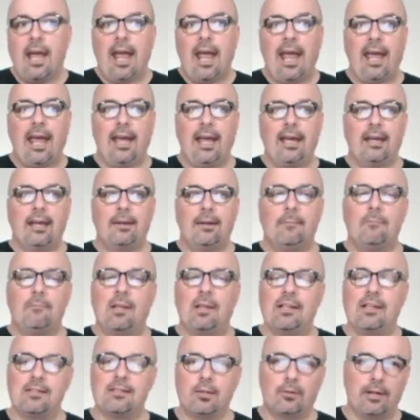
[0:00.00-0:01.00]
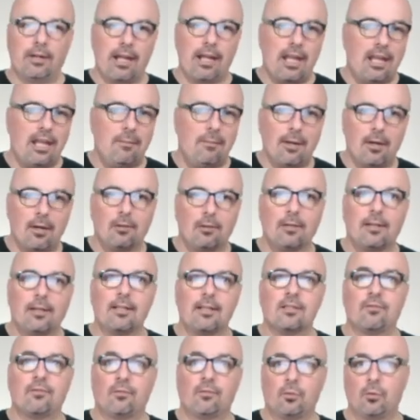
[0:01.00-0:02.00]
And is there an email
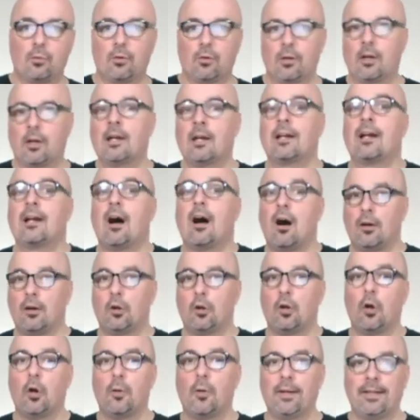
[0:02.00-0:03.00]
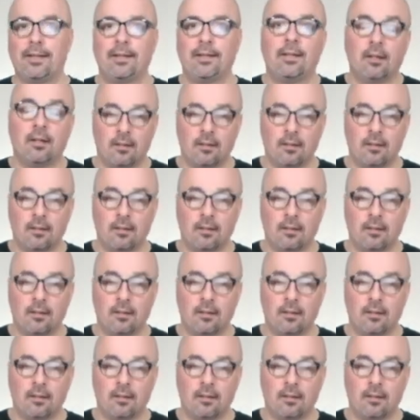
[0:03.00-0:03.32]
list for ongoing